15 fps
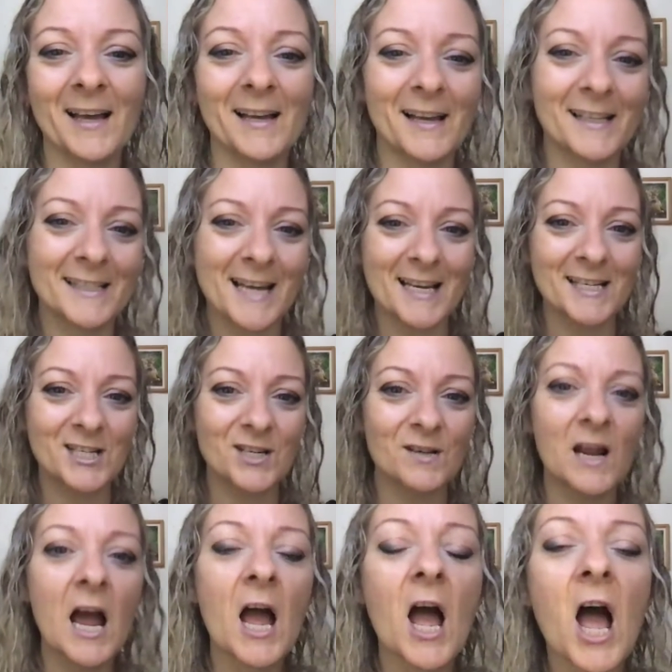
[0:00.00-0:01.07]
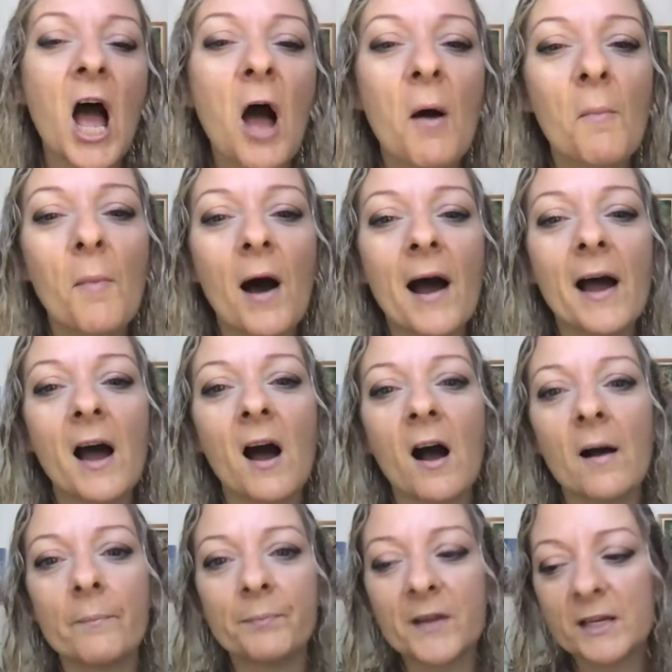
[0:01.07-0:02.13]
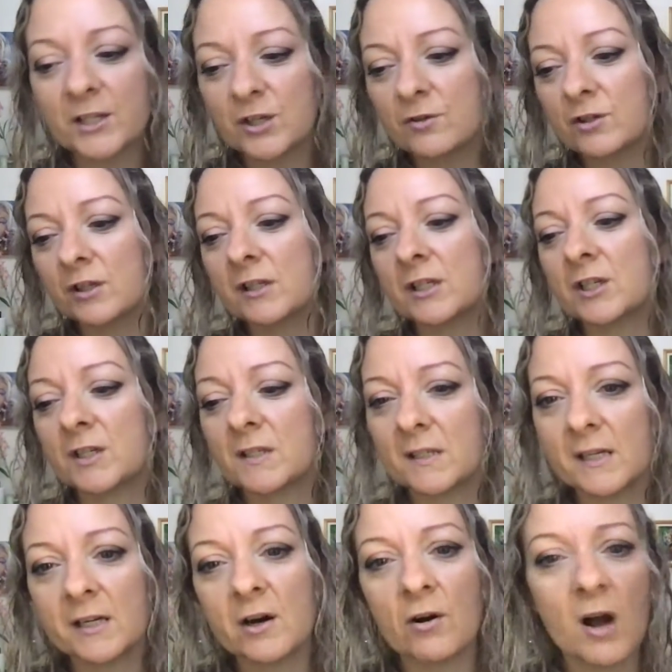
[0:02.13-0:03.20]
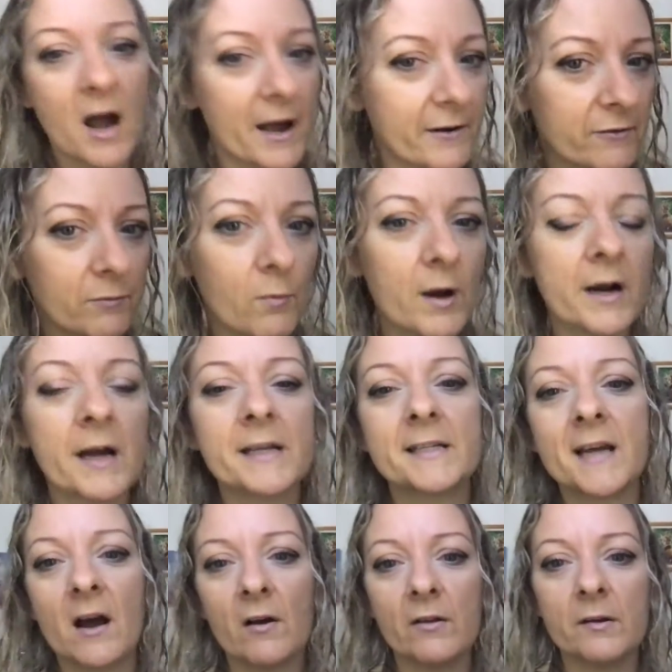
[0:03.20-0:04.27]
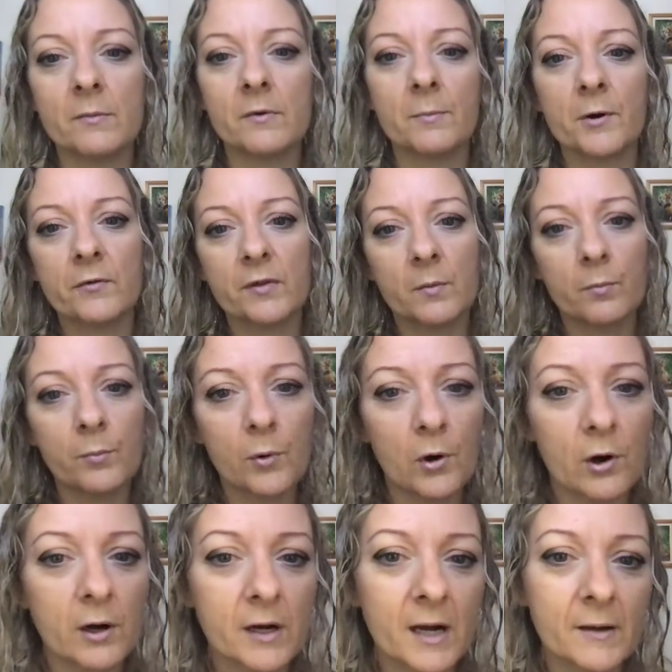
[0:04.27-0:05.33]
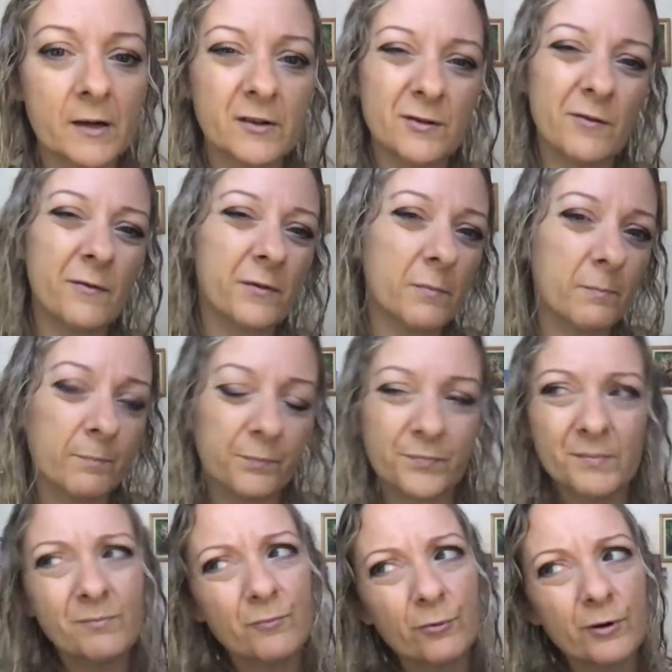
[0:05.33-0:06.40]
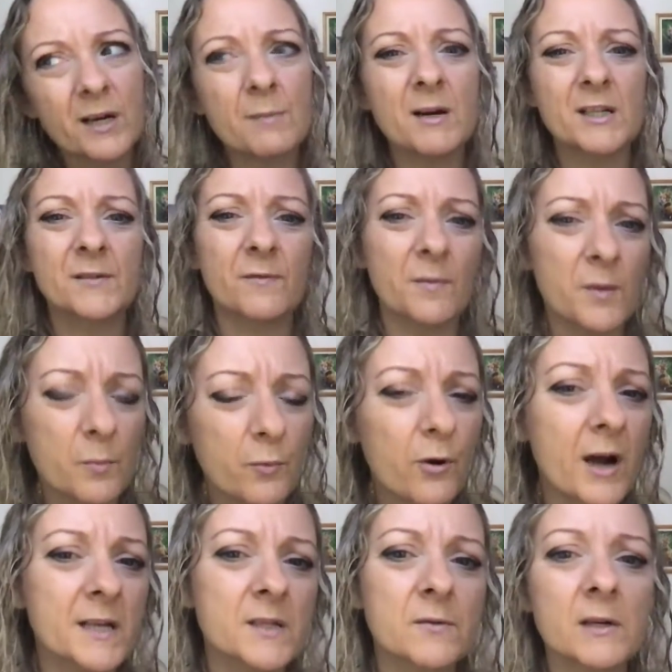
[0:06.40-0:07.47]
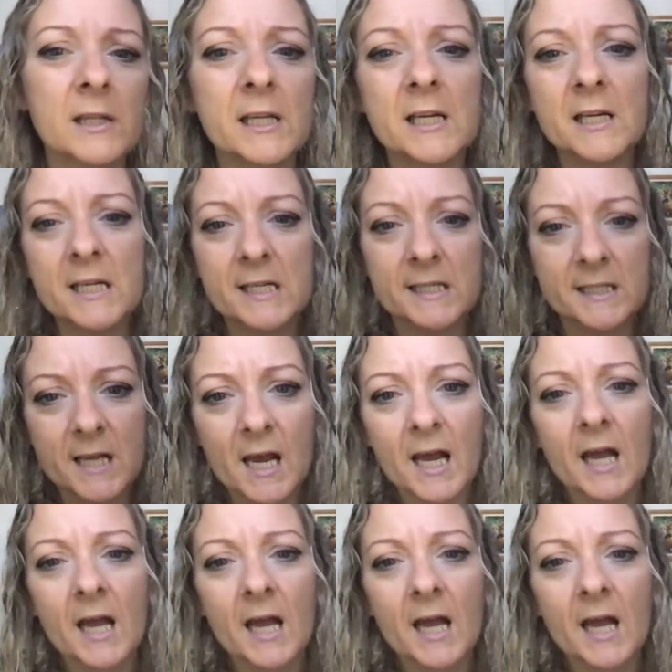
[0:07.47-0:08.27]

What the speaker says: attention, but it's usually just, you know, kind of what I tell them about the book, sort of pretty much from the press release.